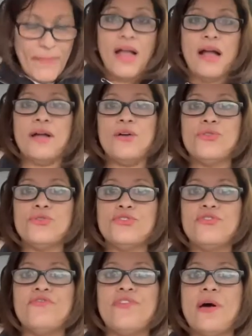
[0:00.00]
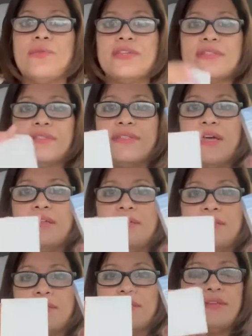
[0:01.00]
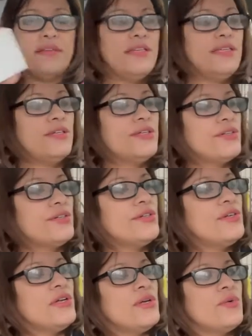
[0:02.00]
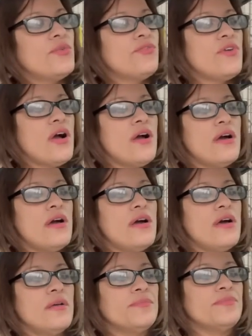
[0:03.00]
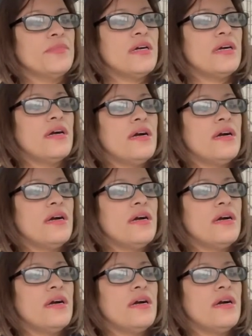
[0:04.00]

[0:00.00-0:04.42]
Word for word: I also found a set here um,